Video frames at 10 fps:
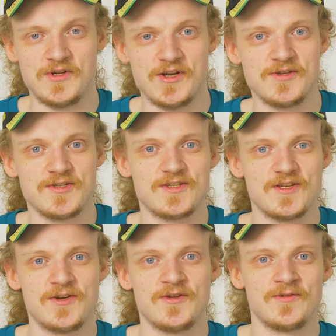you know,
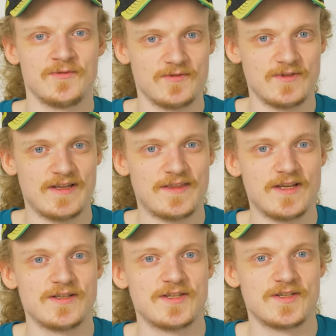so I
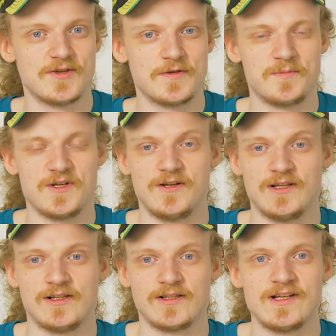think this could have been a
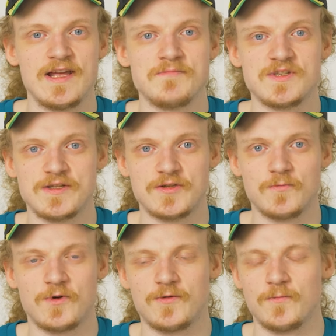little glimpse into
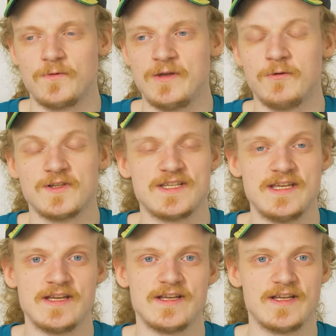what we will
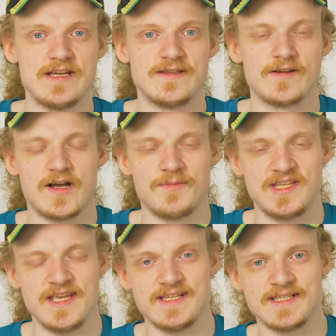see in the
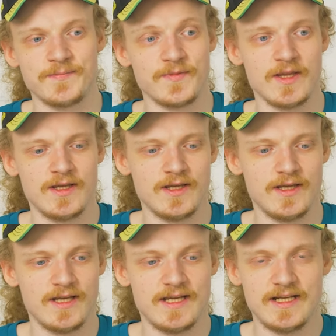coming years.
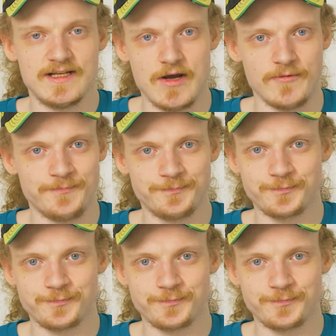Now,